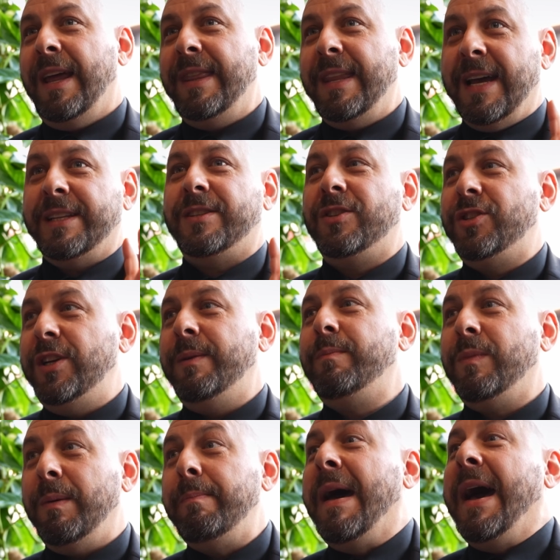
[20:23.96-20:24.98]
And that's
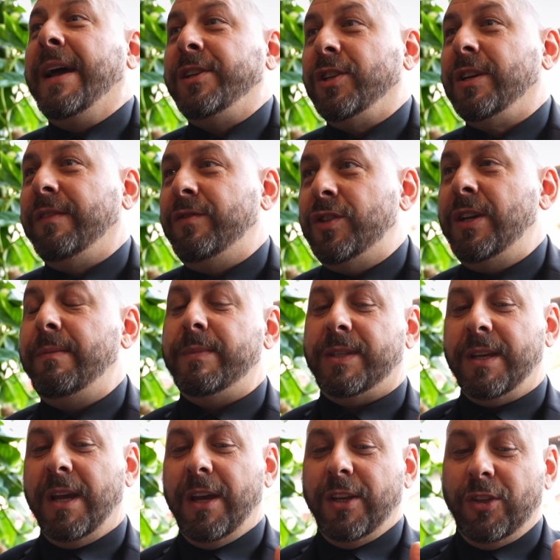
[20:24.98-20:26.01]
Jim. The magic of Jim
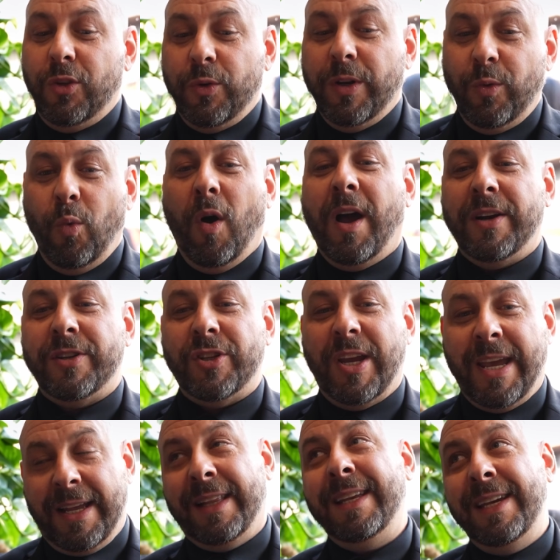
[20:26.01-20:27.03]
is you can watch
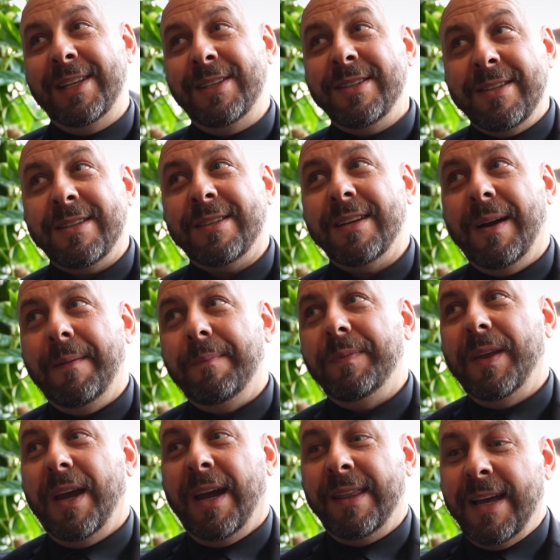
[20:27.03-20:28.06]
Aliens,
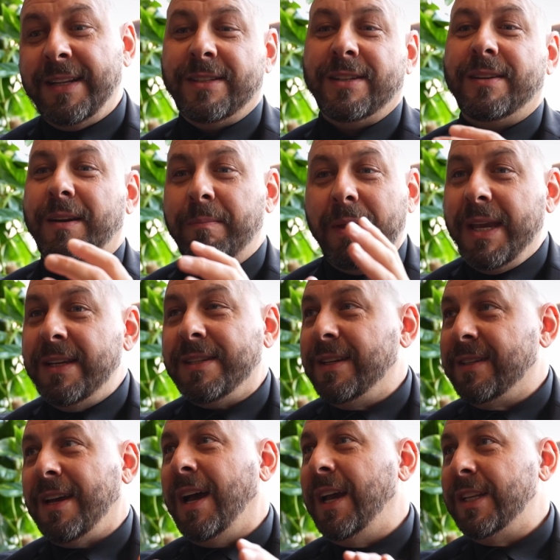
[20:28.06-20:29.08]
and that's an
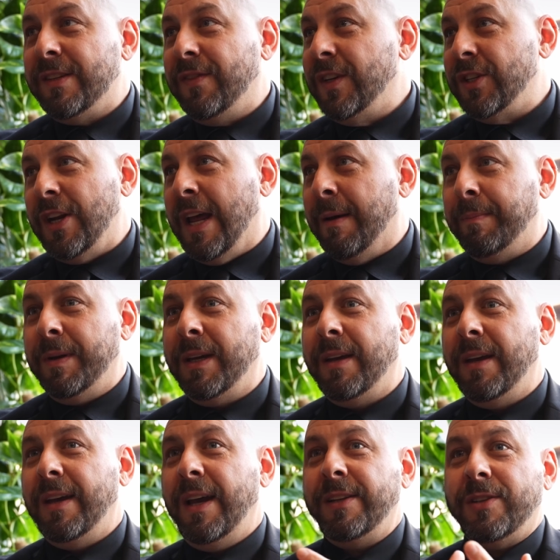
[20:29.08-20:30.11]
amazing science fiction
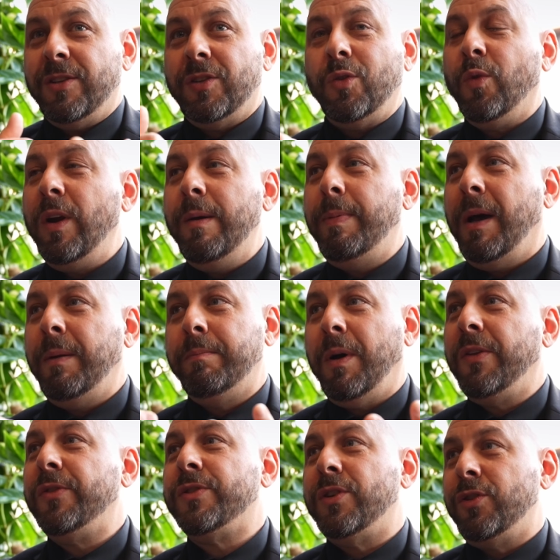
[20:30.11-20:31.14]
epic. It's a story about
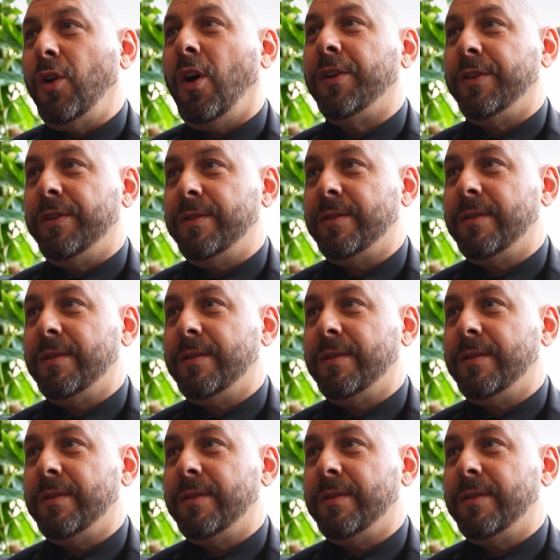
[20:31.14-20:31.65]
mothers and daughters.